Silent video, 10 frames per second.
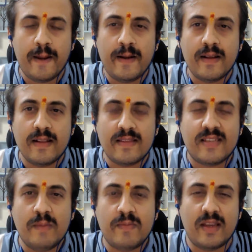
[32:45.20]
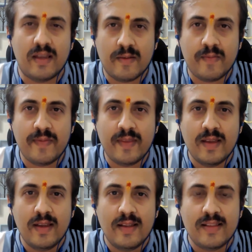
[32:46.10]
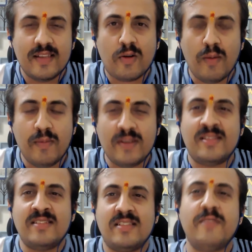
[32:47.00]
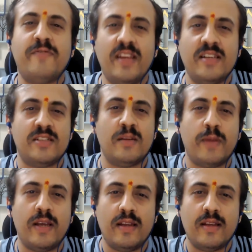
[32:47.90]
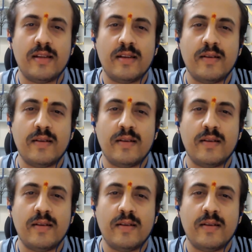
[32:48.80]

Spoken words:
right? Same thing. There's a common sense in financial planning.